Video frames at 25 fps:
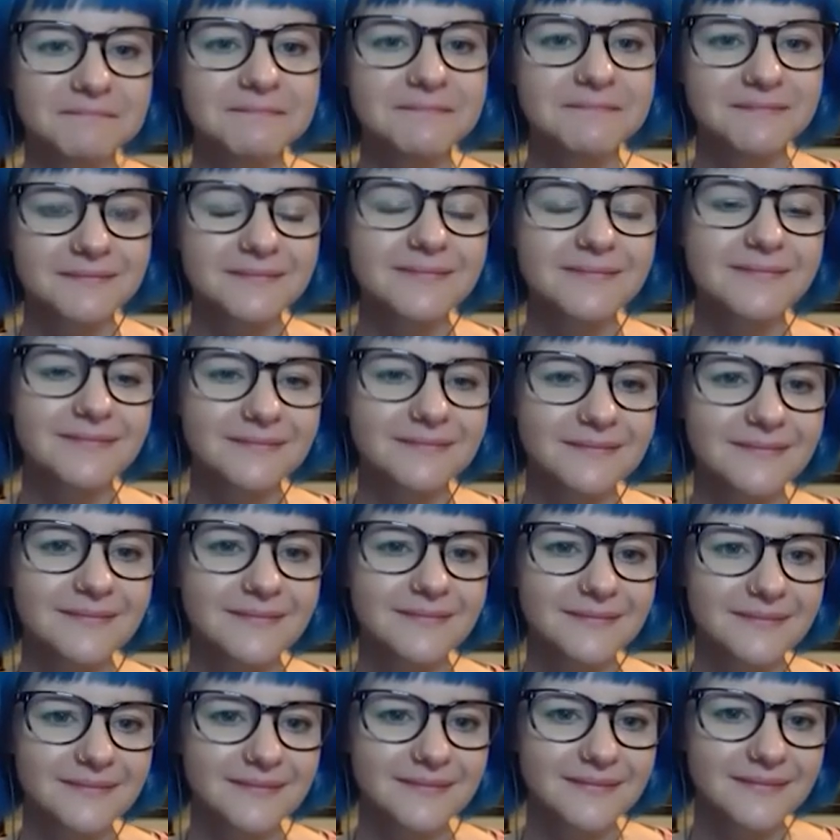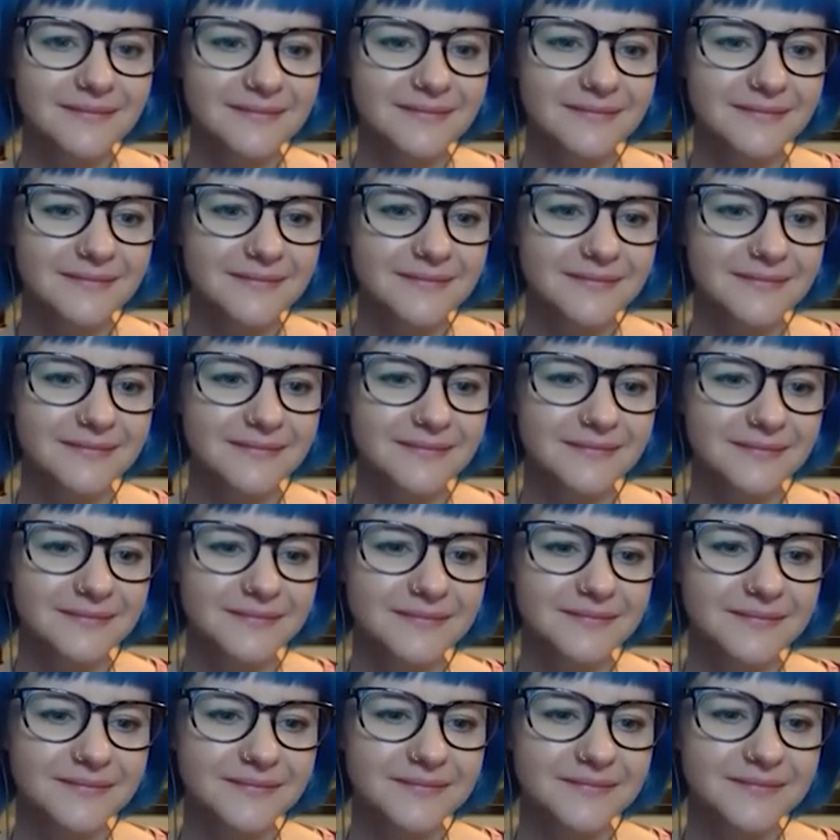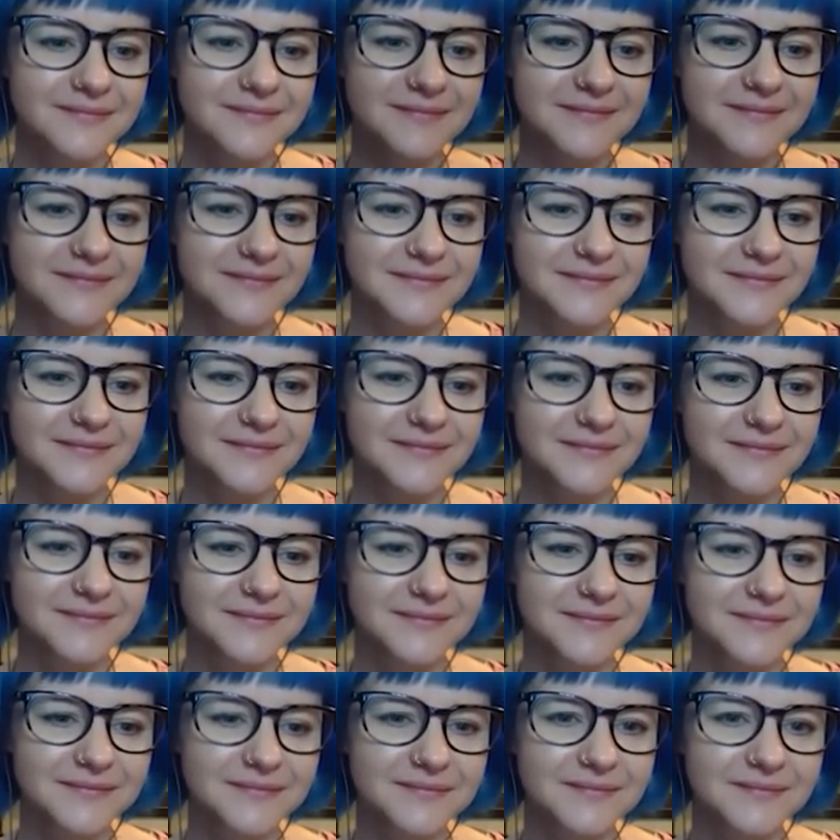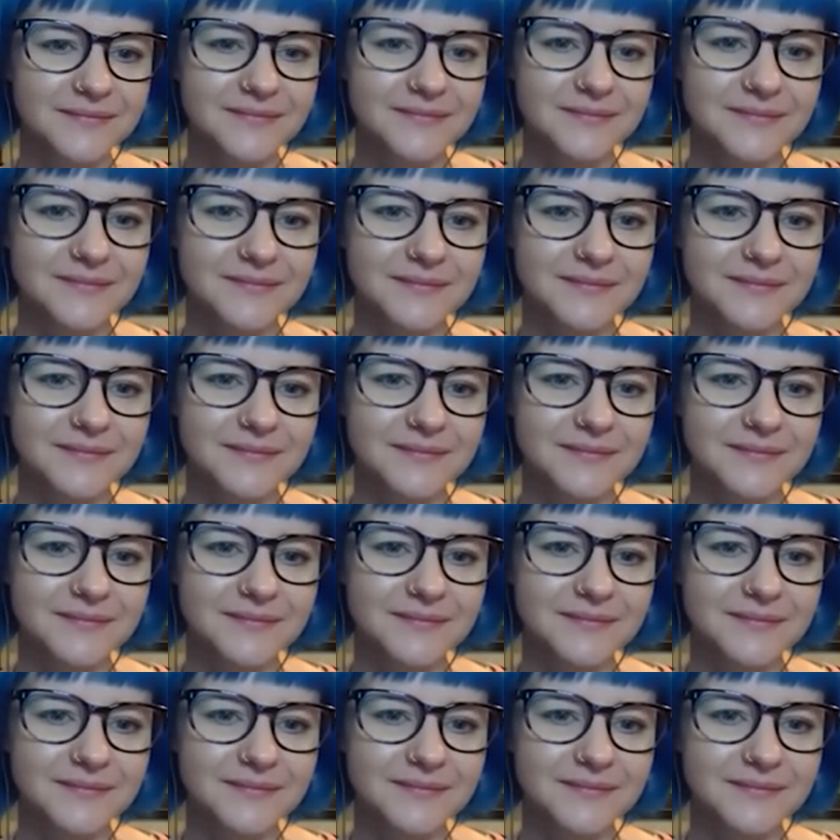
This person isn't speaking.